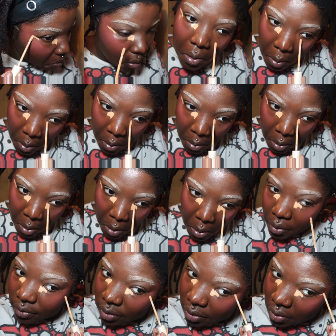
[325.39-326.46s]
I blend
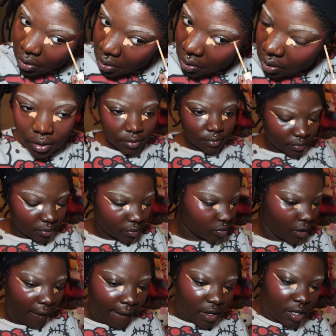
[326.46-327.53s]
those out, and then
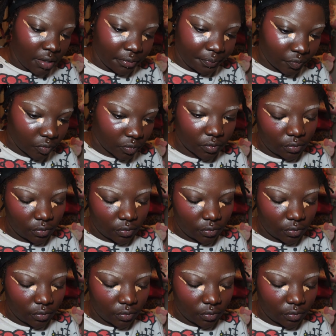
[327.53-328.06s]
when I do that,